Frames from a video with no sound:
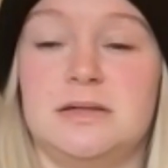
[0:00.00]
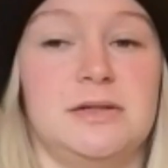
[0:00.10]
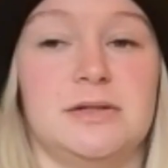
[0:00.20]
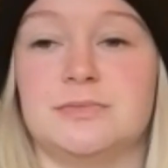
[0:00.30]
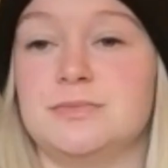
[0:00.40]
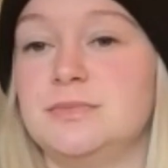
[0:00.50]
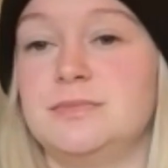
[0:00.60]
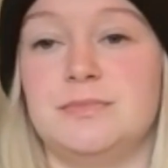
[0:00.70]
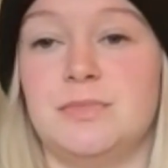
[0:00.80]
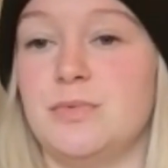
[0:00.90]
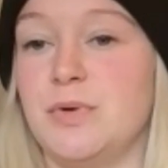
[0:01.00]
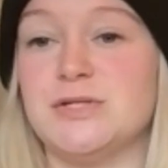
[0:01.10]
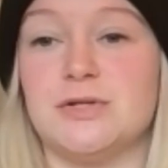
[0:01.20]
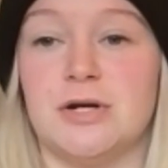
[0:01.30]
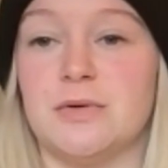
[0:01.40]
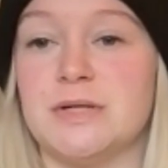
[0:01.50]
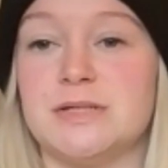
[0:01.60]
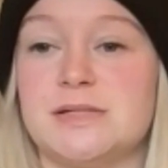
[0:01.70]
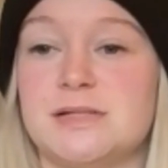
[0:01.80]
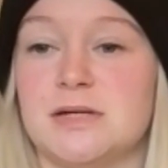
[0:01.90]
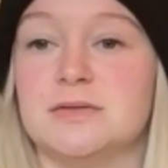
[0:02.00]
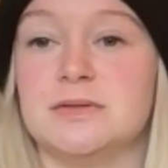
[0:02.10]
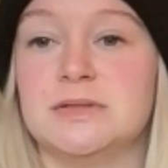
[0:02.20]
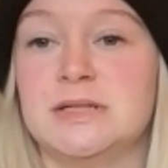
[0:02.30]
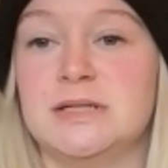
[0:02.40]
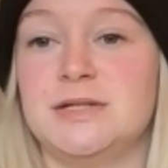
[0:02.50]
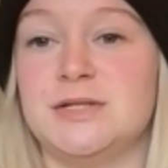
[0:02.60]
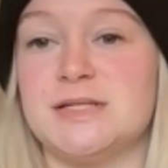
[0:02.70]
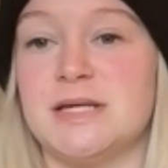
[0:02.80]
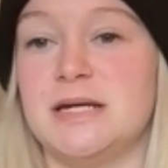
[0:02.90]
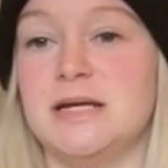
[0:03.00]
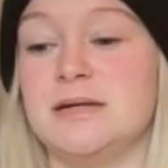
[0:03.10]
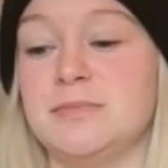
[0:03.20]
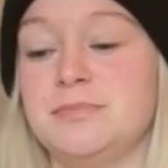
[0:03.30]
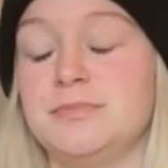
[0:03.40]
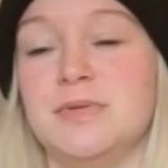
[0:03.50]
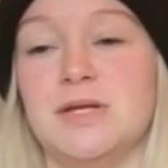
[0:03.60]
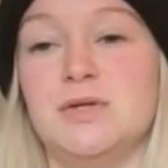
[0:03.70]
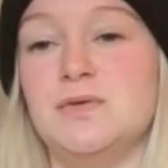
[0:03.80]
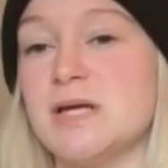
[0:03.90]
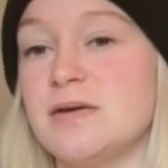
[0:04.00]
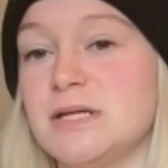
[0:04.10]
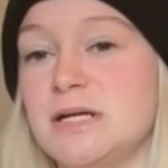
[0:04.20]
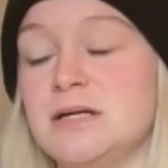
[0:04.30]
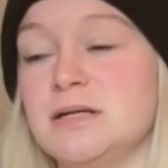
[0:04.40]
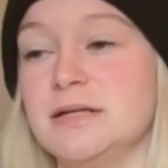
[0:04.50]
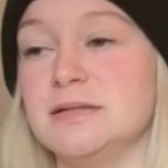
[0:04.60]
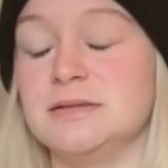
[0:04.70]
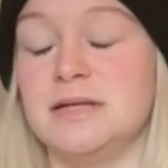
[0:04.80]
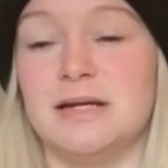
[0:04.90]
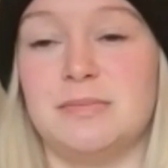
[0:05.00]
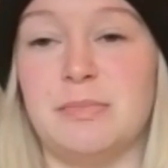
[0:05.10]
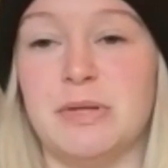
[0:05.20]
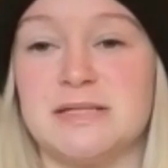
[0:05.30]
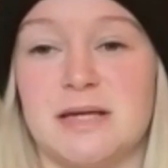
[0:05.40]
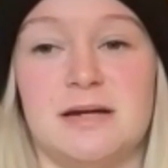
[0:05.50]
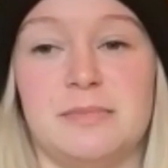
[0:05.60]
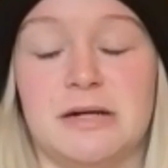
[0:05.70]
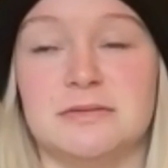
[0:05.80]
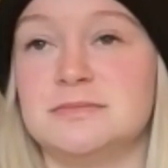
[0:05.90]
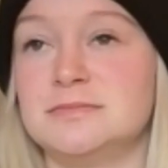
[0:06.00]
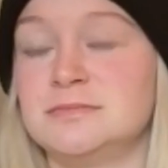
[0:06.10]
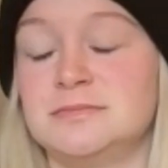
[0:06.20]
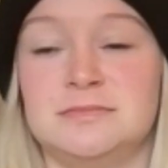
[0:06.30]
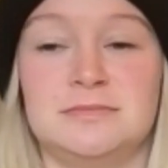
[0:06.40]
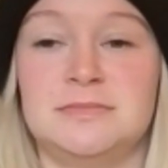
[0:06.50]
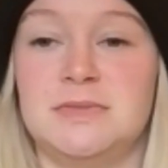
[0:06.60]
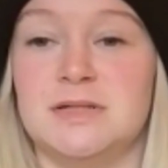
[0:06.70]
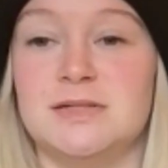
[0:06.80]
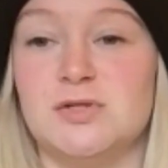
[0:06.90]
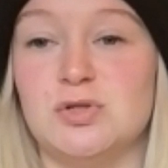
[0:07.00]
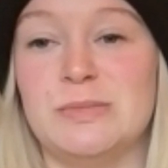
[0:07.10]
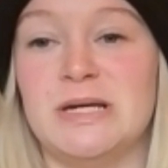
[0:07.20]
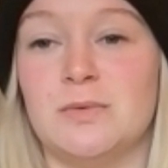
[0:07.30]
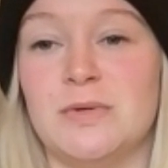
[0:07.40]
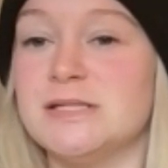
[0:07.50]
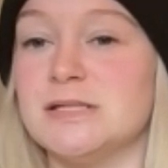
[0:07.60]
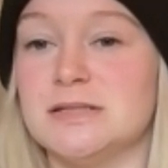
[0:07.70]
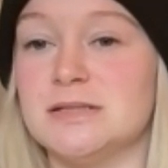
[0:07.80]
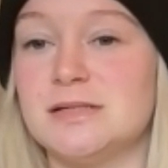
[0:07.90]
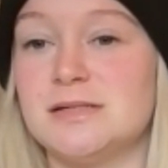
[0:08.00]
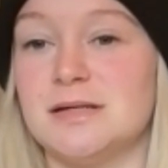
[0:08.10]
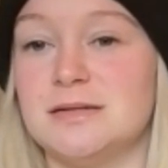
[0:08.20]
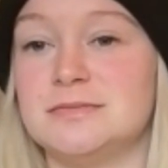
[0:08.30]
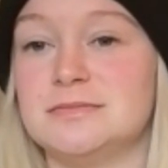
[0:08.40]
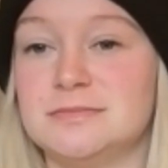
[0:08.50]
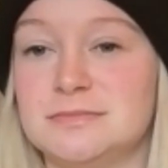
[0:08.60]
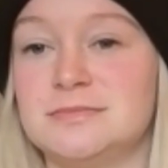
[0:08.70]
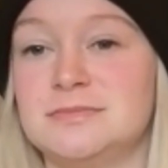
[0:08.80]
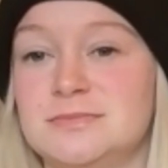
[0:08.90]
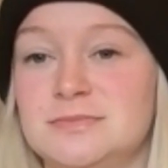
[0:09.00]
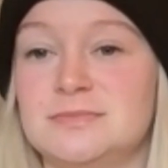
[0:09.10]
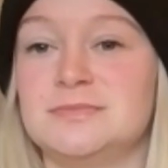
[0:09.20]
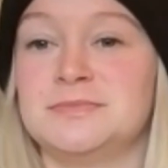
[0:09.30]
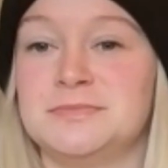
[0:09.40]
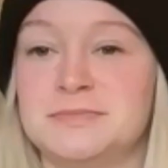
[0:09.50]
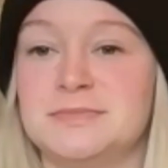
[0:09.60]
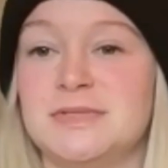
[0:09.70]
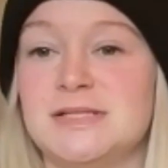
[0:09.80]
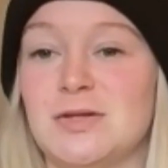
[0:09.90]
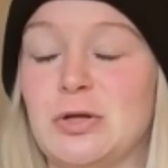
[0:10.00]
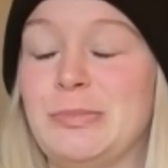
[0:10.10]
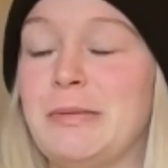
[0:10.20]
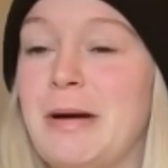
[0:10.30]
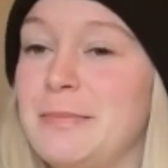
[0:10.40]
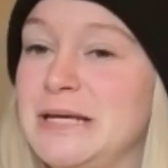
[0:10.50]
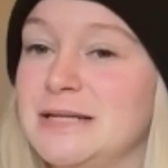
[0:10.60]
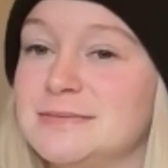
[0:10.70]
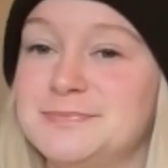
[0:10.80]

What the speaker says: you know, oyster growers. So just getting the news out there and getting people excited about consuming oysters. So it's a little bit about me.